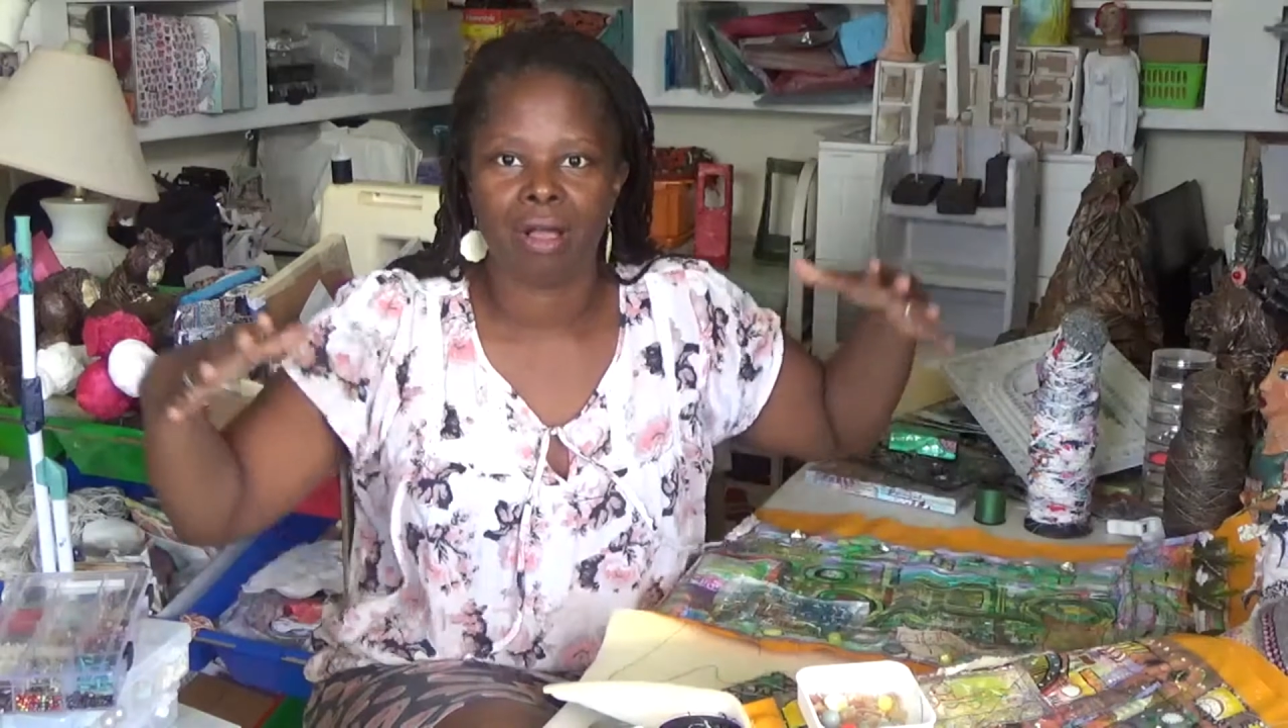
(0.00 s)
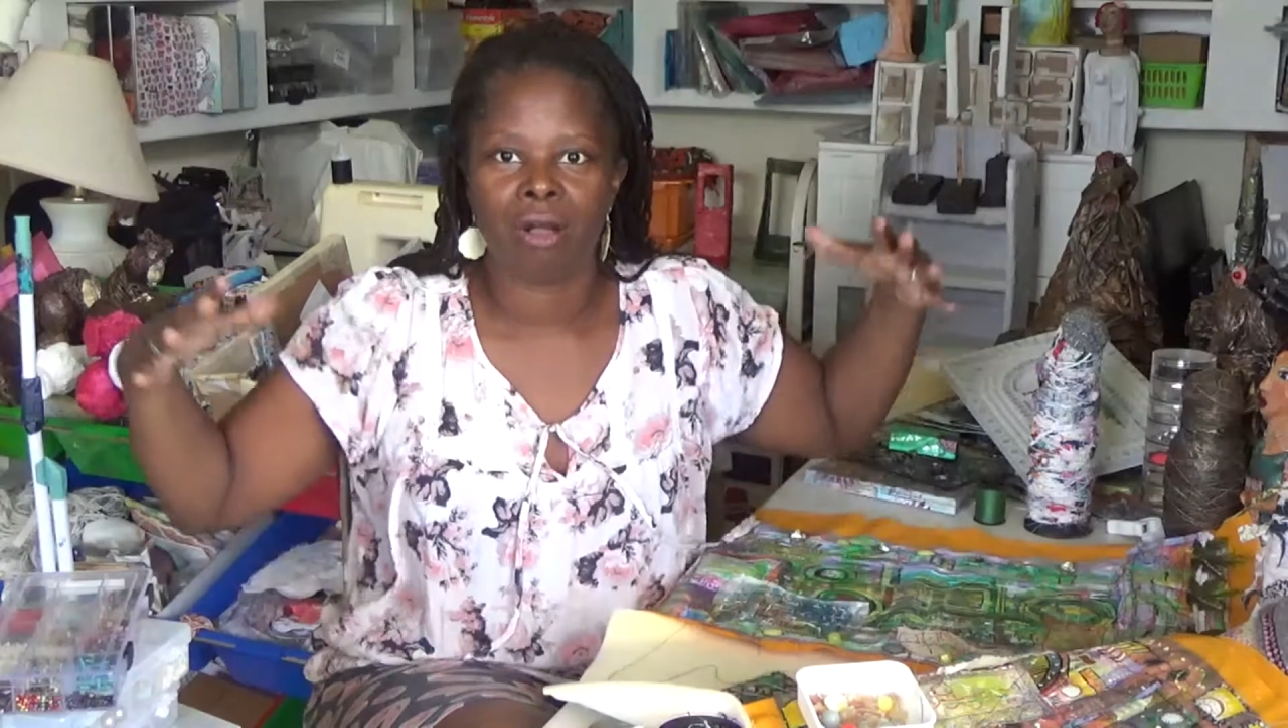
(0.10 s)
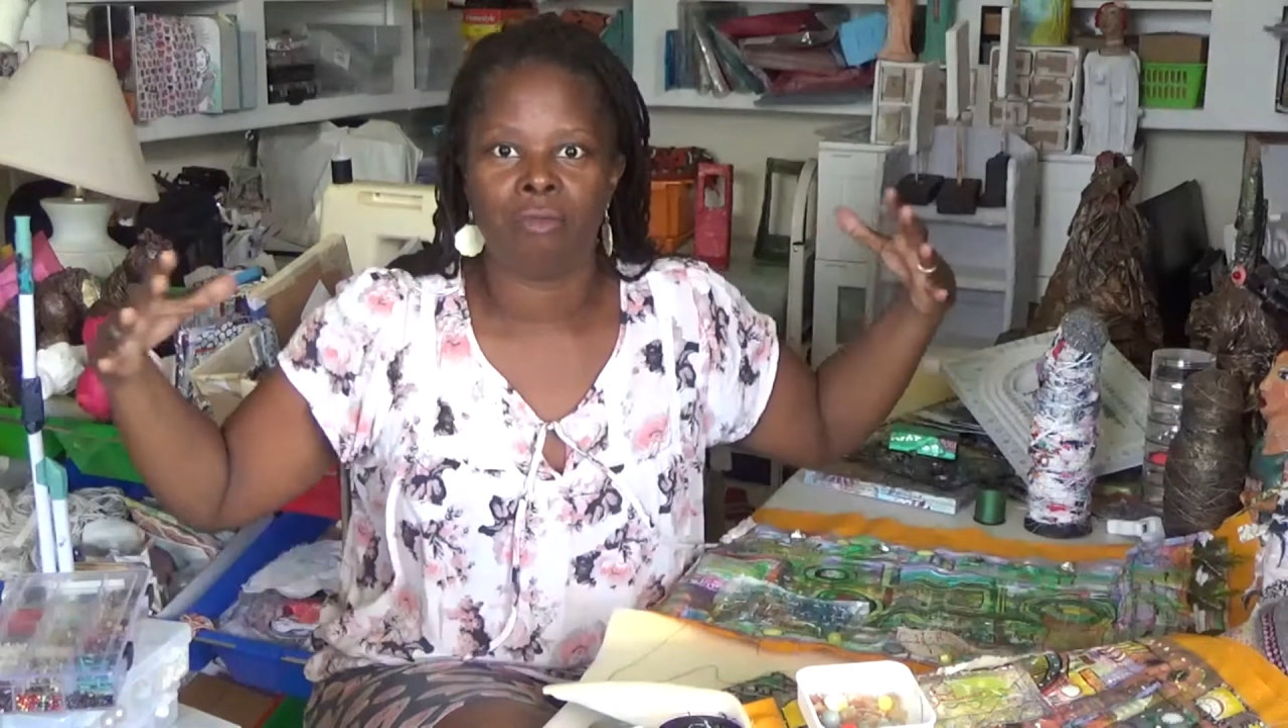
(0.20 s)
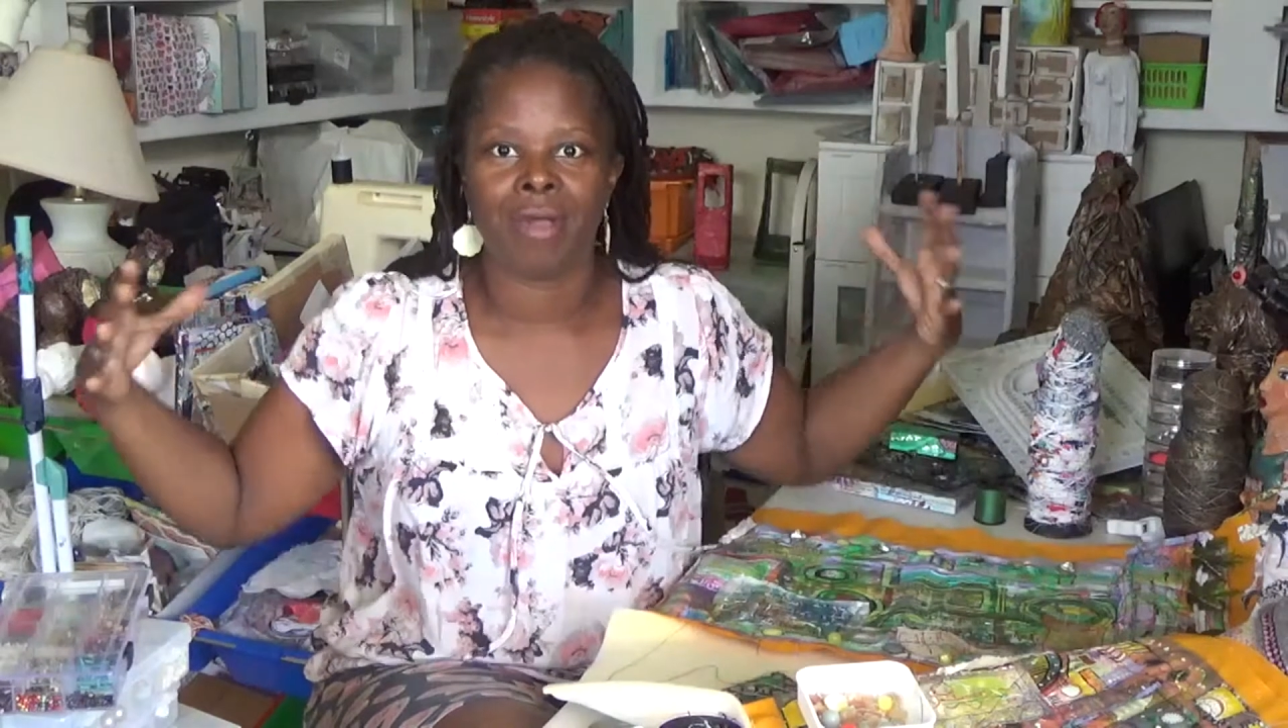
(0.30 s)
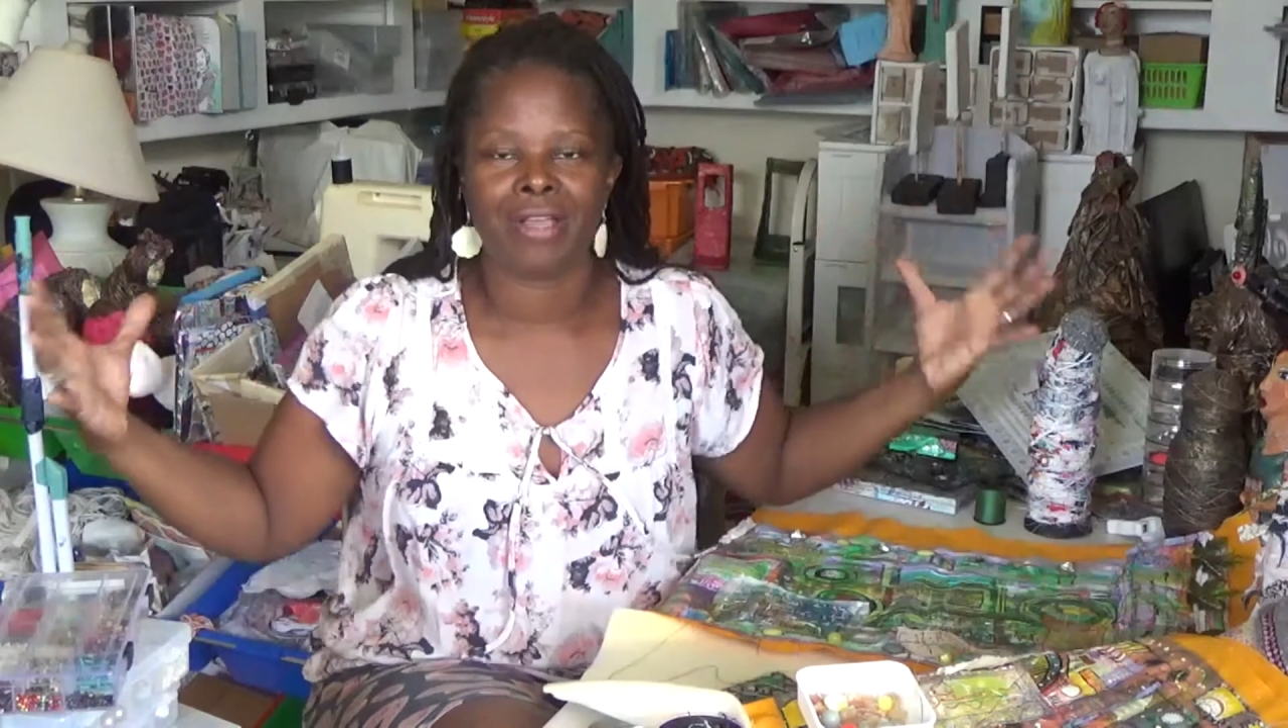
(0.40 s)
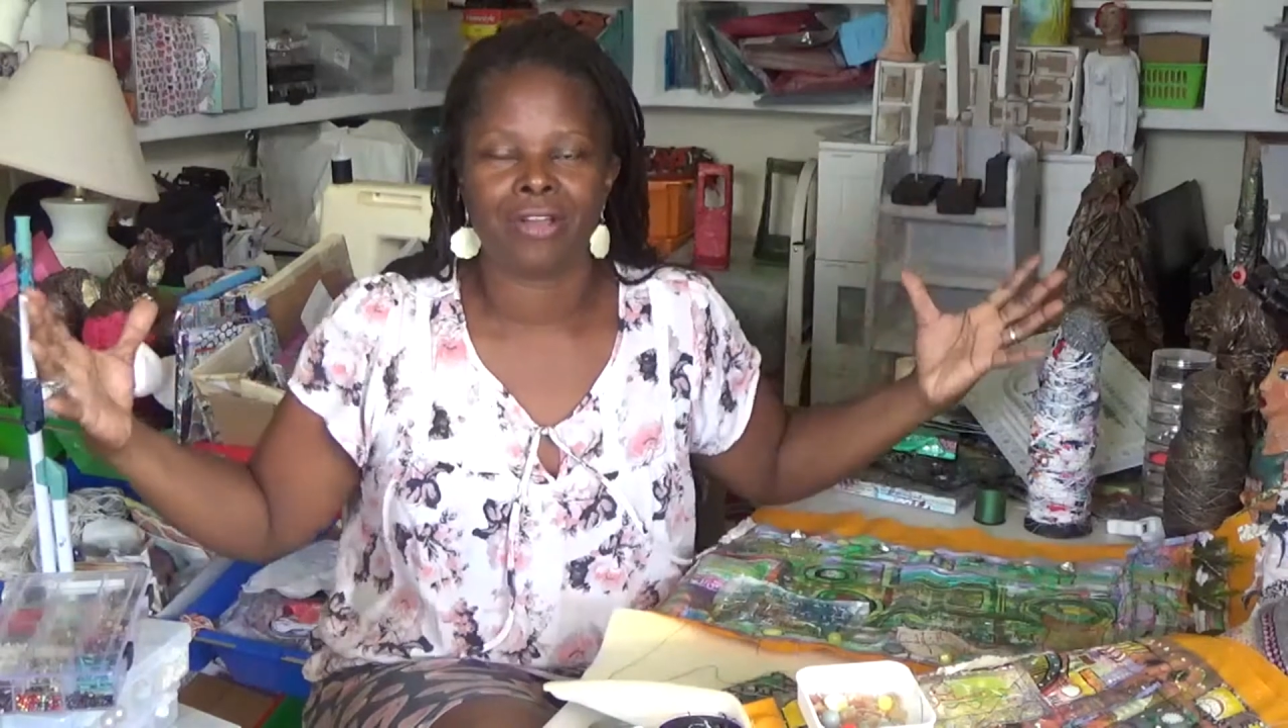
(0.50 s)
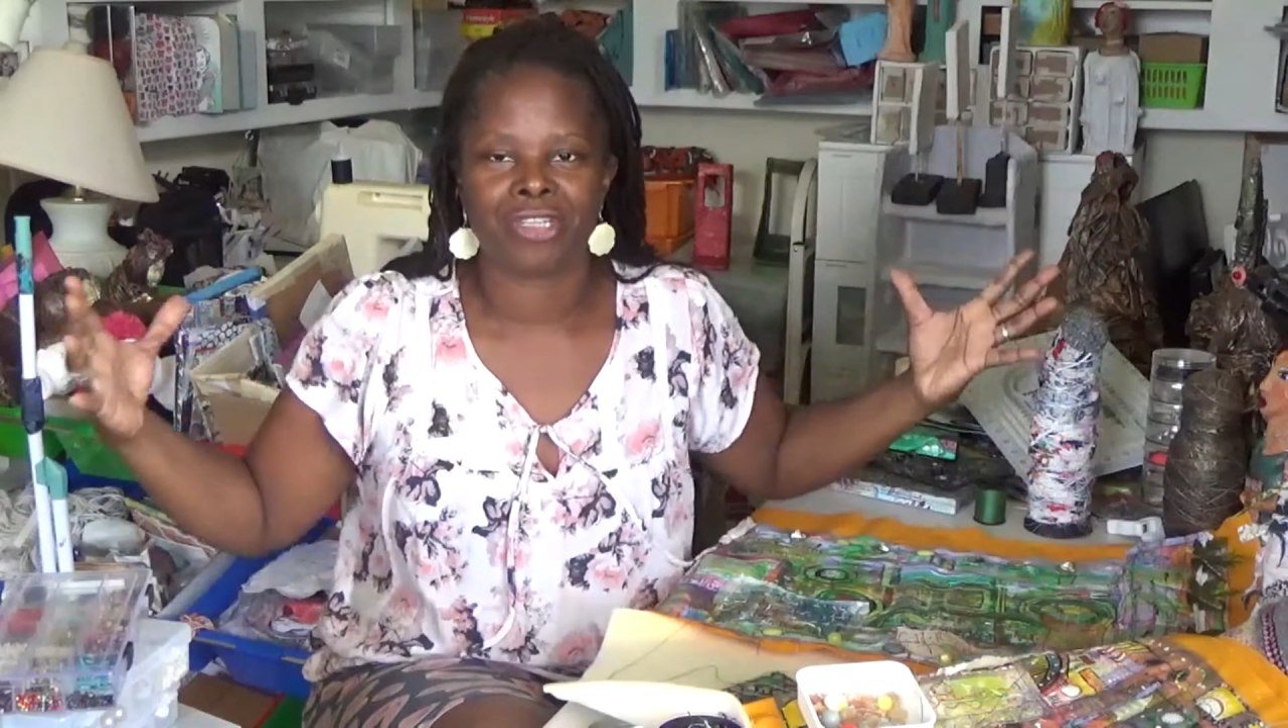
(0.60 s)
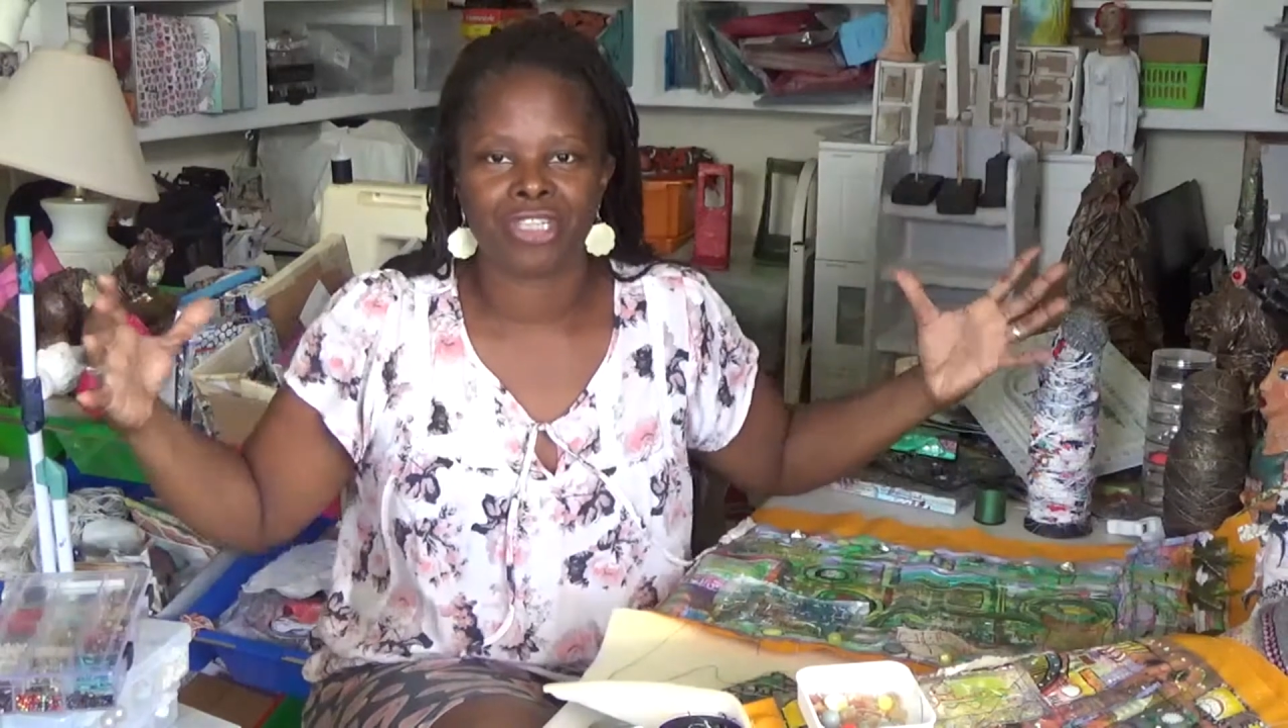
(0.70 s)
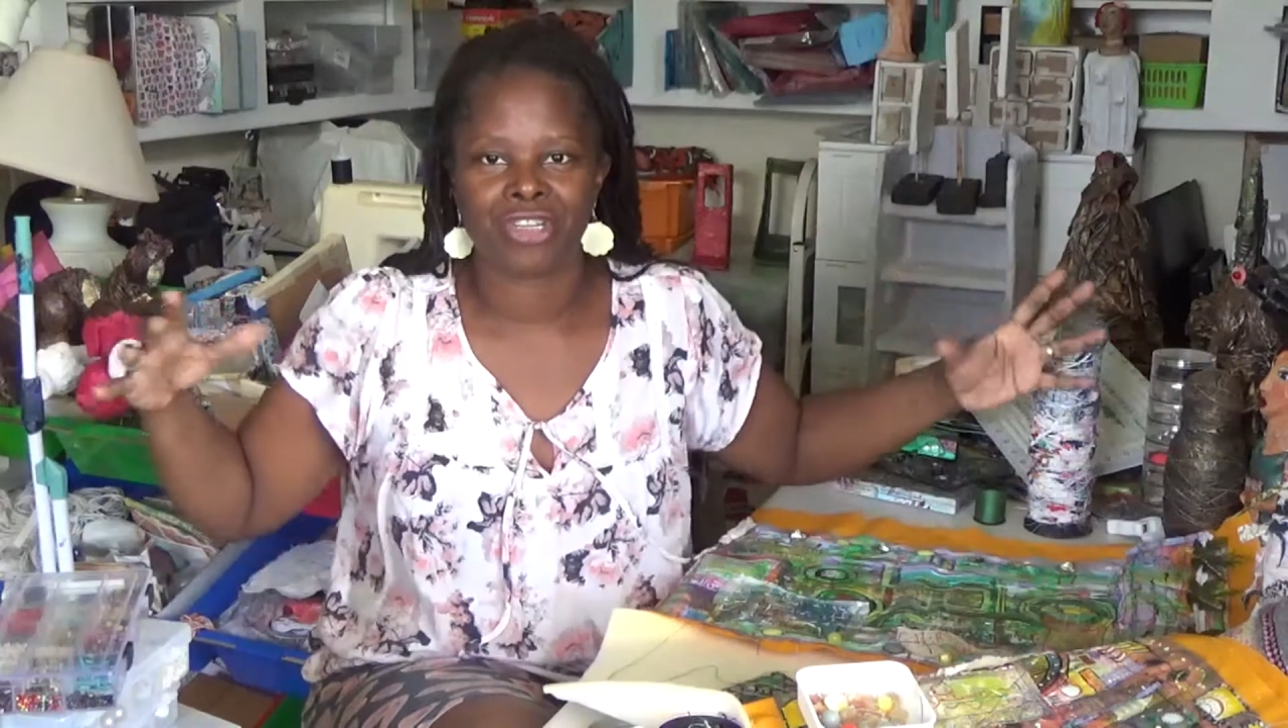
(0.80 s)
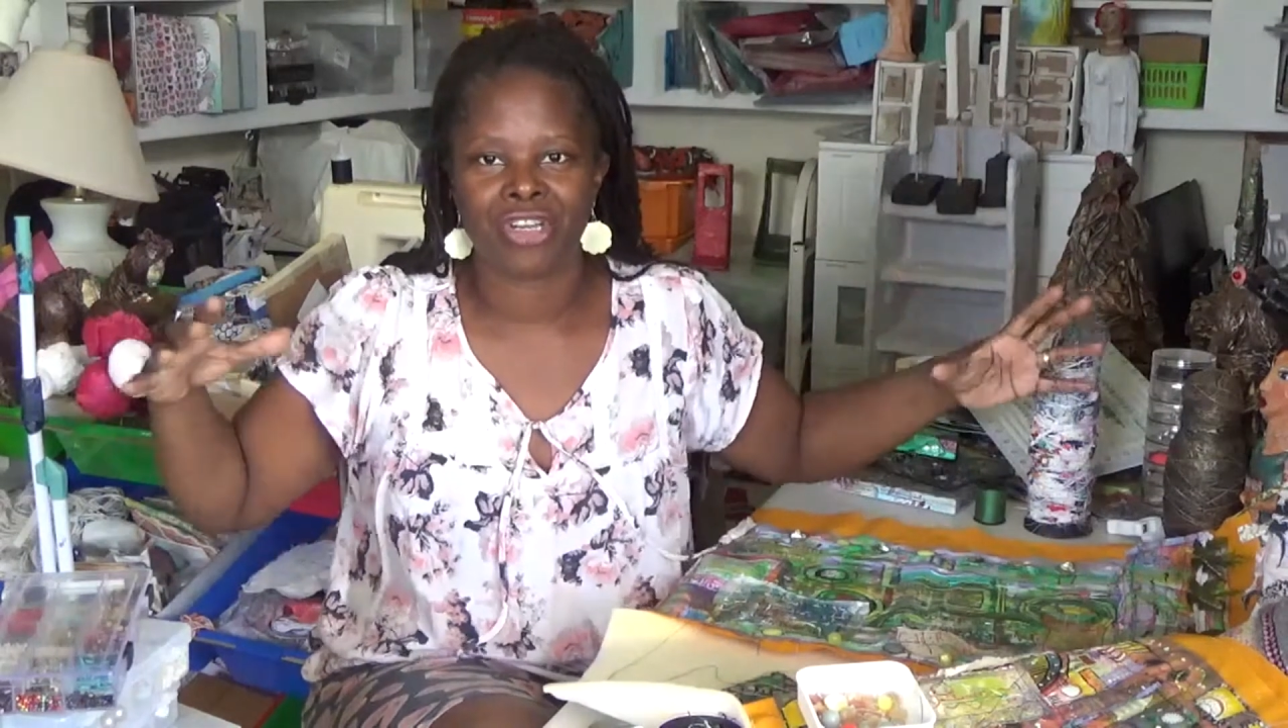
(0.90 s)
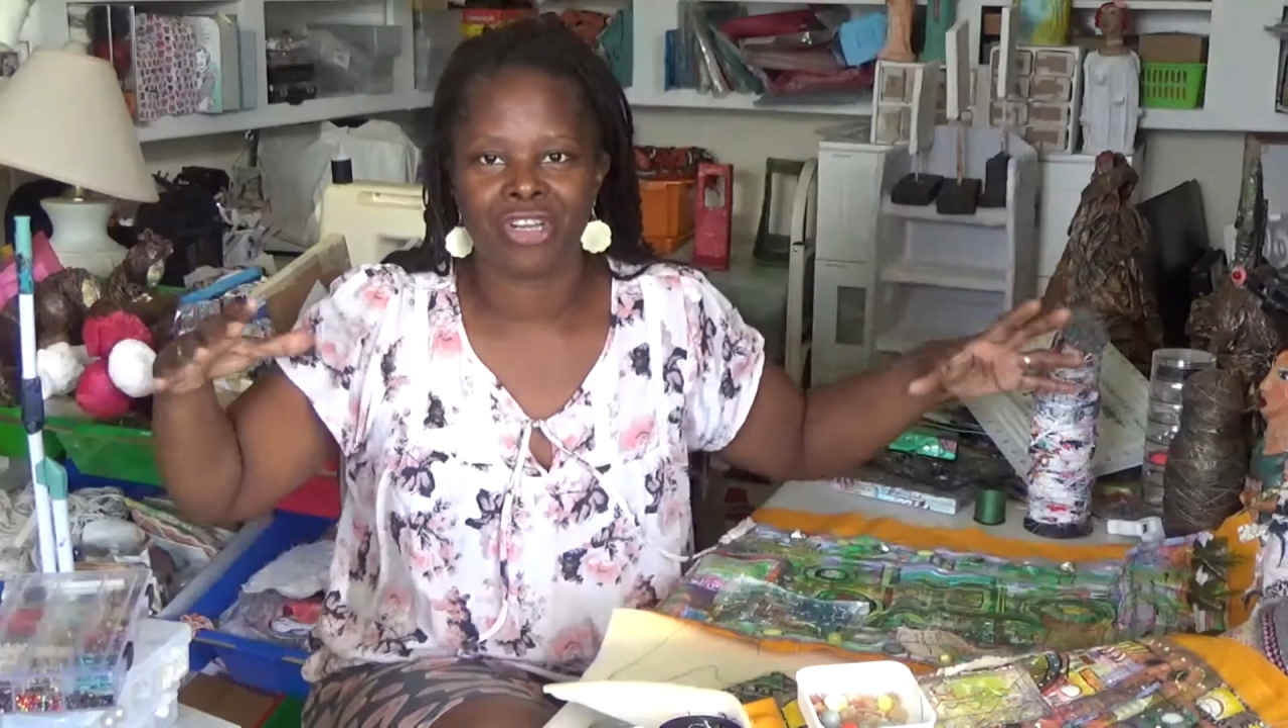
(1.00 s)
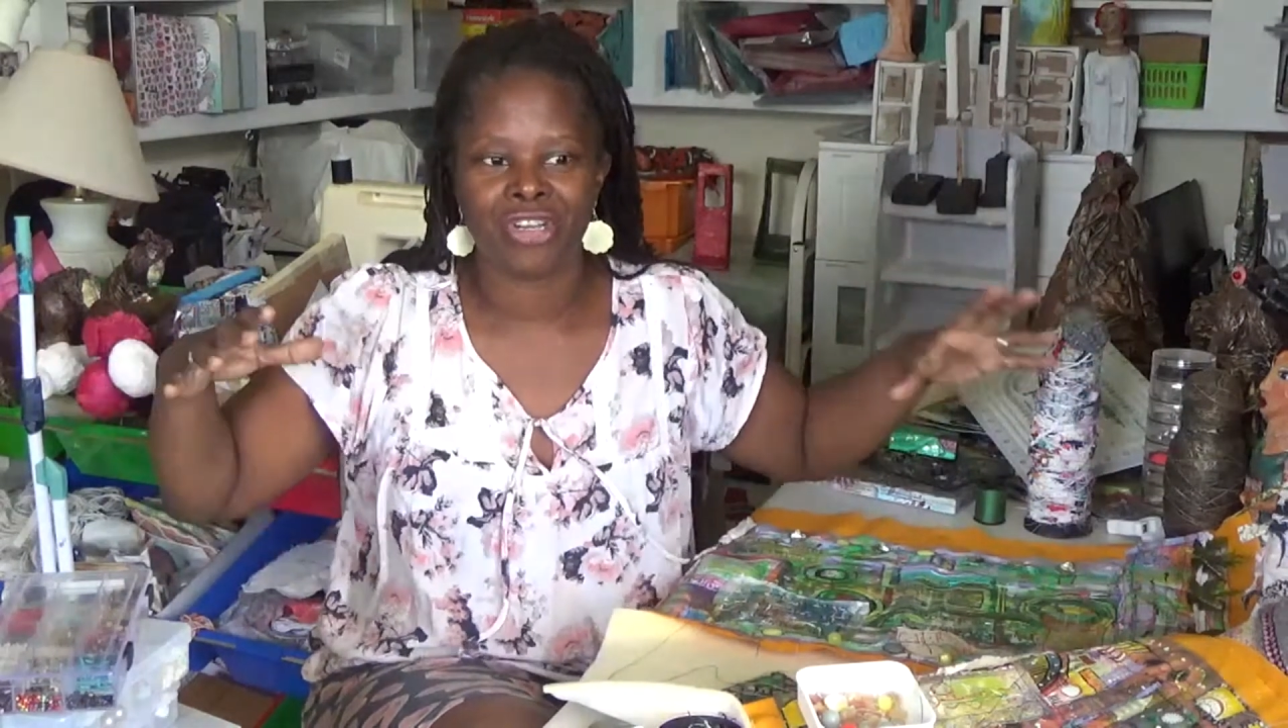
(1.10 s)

oh my gosh,